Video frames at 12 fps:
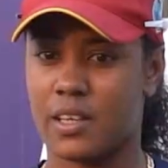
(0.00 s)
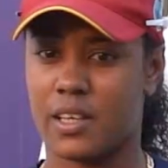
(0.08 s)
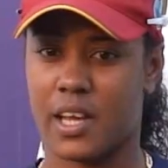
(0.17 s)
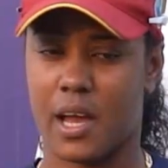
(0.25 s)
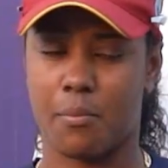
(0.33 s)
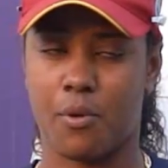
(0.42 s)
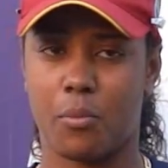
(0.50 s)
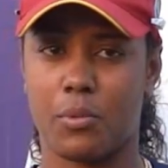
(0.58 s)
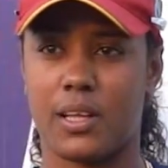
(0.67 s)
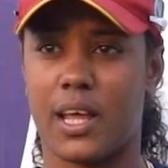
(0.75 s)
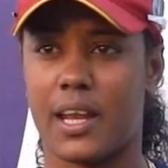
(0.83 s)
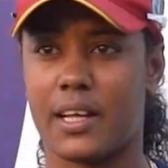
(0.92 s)
Yeah,
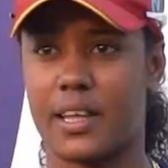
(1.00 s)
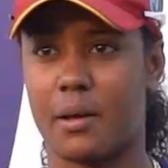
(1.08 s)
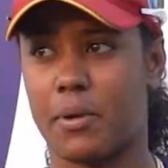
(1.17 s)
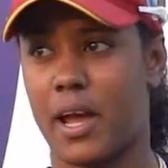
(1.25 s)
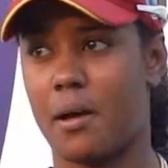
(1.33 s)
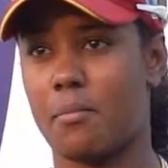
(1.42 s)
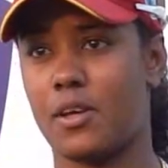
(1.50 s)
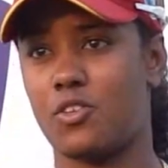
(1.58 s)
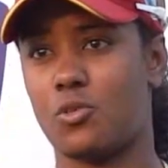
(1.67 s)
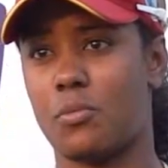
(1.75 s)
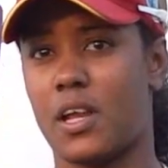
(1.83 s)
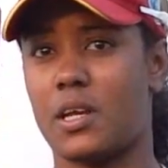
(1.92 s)
probably letting them get a bit
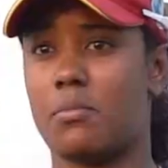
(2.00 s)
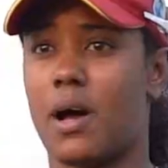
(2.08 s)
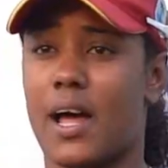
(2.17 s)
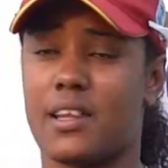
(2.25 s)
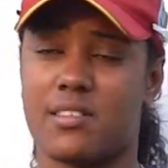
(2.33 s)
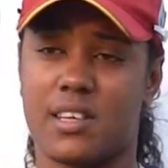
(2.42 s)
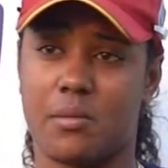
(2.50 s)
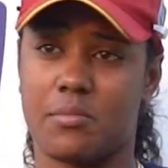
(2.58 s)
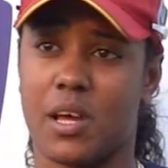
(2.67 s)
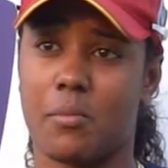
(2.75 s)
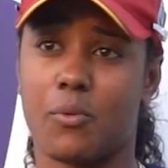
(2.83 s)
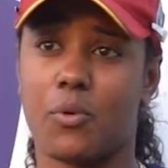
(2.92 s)
too many, but at the same
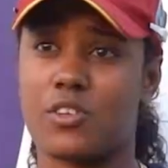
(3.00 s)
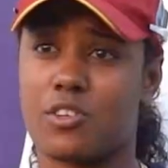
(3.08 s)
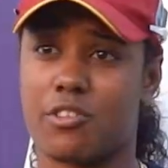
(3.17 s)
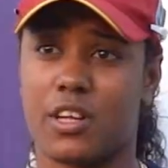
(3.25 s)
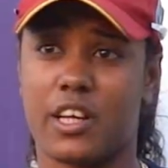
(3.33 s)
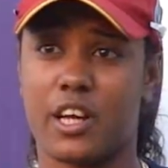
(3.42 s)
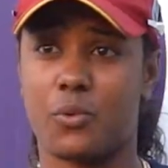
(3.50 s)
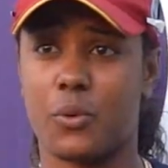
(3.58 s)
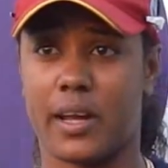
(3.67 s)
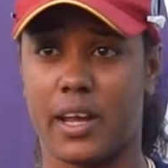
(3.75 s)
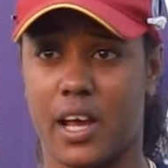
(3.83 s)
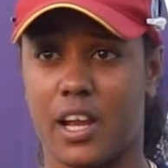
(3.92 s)
time it was a really good
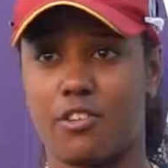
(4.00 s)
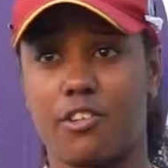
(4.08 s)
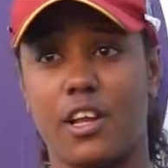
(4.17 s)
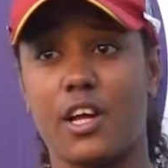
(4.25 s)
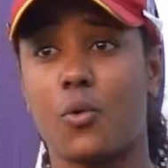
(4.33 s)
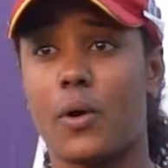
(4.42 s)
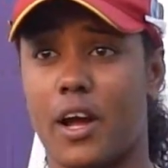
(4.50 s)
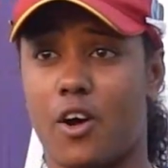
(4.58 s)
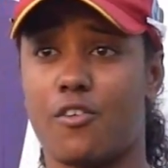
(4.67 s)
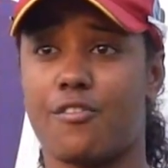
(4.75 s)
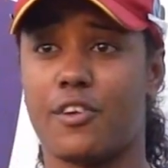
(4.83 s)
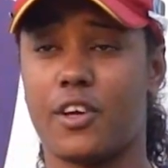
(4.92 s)
wicket and a really quick
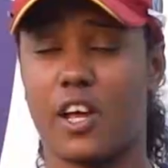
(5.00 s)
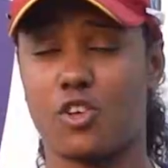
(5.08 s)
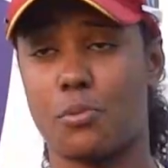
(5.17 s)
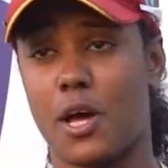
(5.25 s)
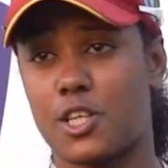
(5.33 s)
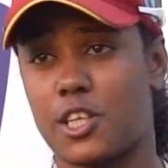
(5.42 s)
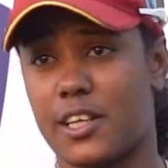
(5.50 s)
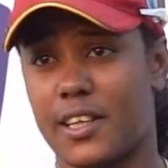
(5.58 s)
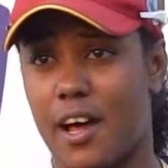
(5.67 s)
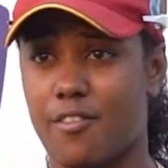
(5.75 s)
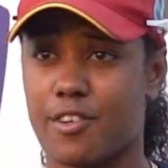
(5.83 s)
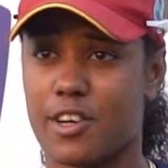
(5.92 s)
outfield, especially in
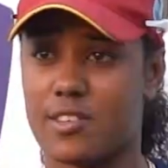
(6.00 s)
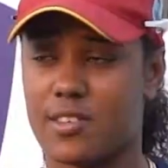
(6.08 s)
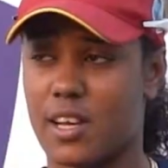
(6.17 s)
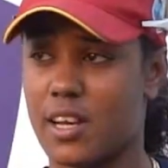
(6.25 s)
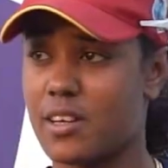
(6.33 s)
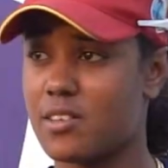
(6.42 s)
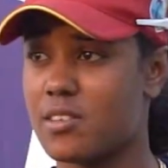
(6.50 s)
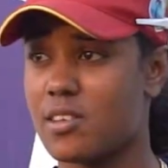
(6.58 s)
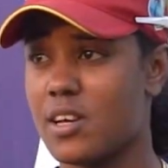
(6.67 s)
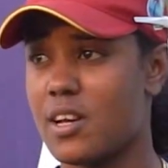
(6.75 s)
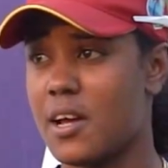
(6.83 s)
that first innings.